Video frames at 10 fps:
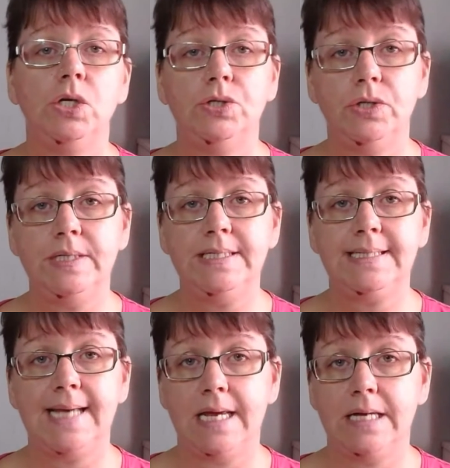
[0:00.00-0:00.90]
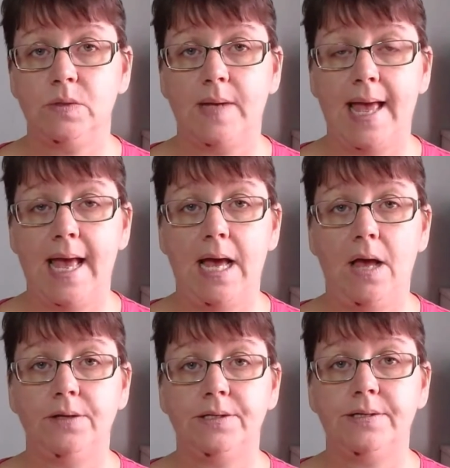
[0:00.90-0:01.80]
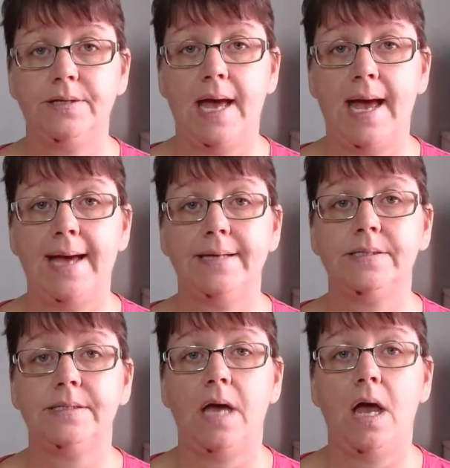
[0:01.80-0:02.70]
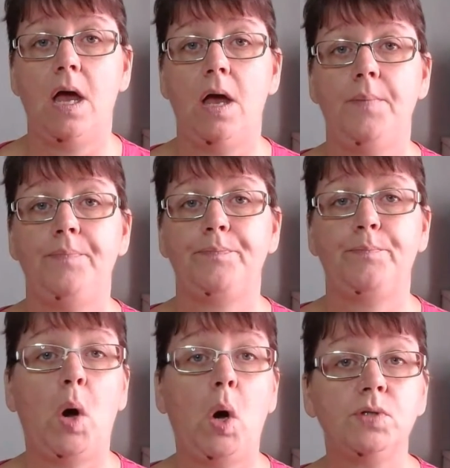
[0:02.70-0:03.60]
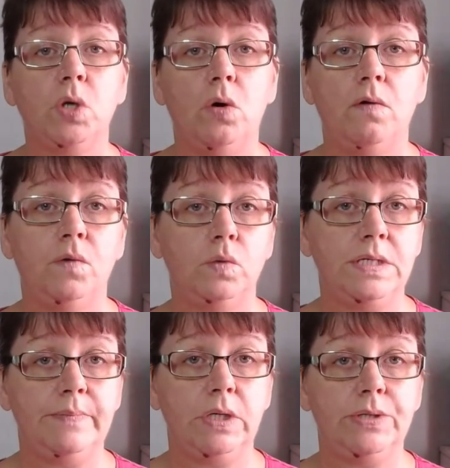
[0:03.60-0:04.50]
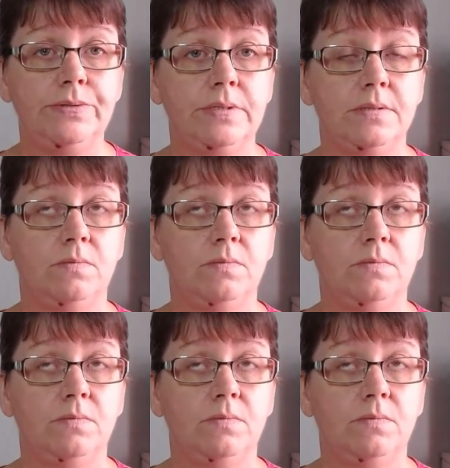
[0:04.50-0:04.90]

You do need to take into account that popped or faulty balloons